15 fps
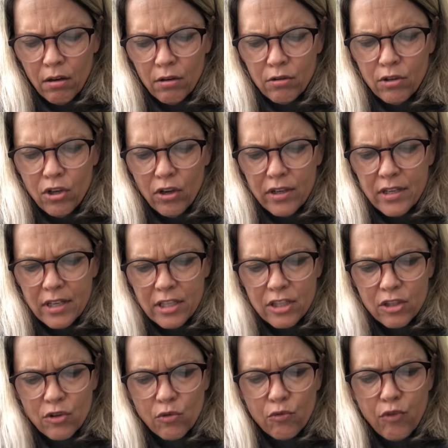"Goodness
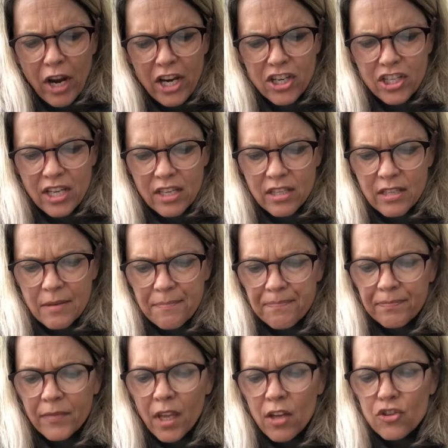gracious,
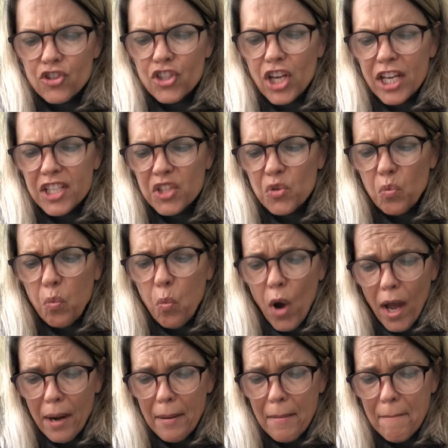just
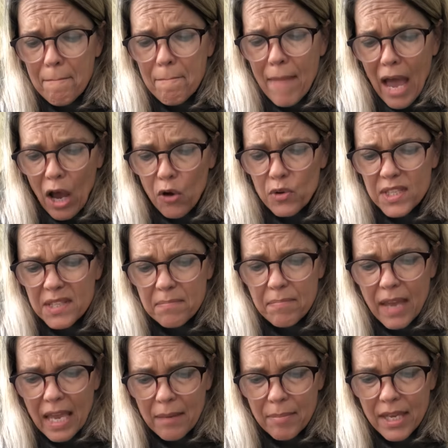one mouse
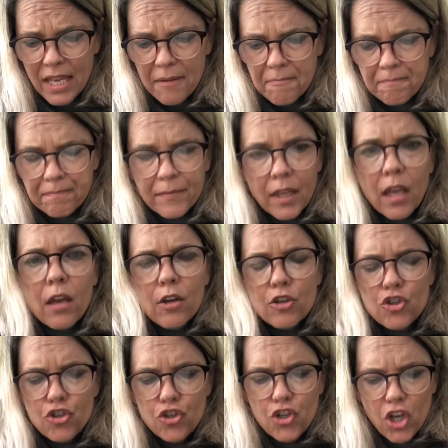baby?"
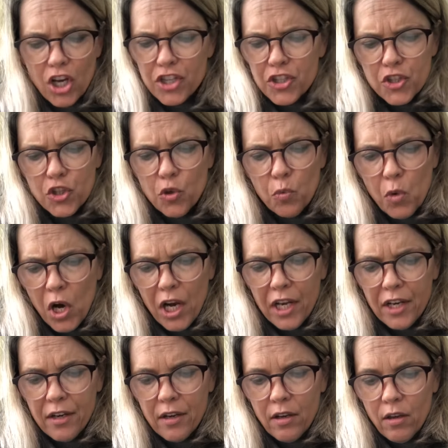"Just the
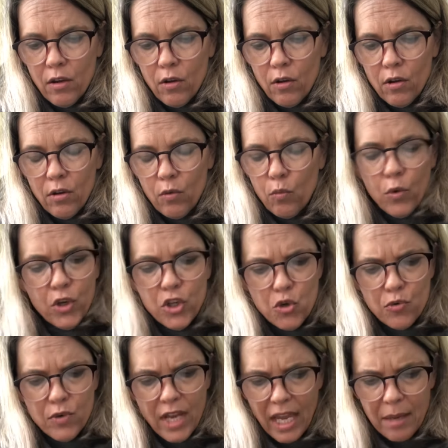one. Will you
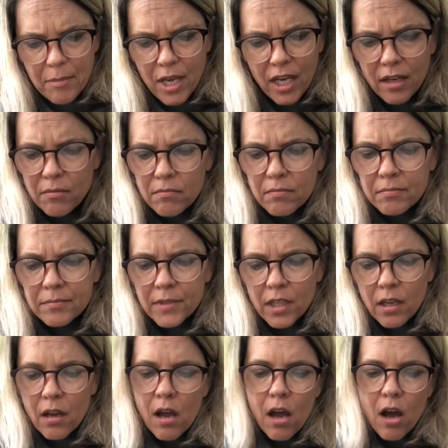name him?"
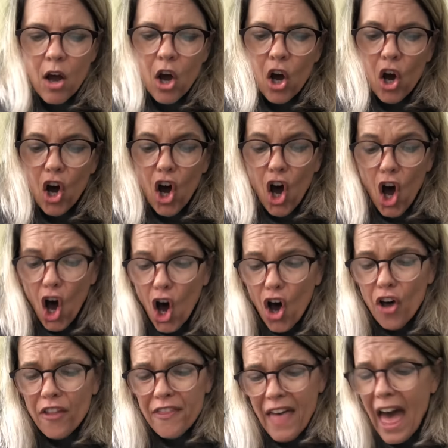
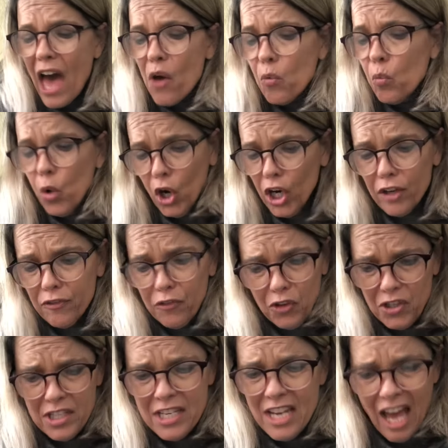"All that work for
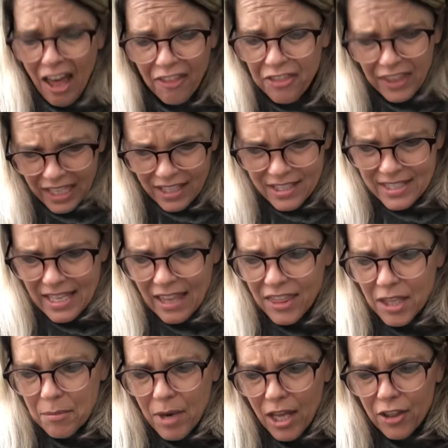nothing," said
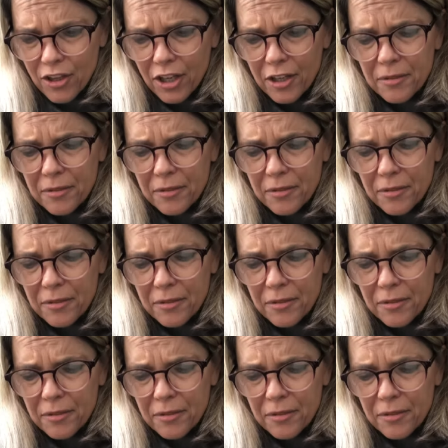the mother.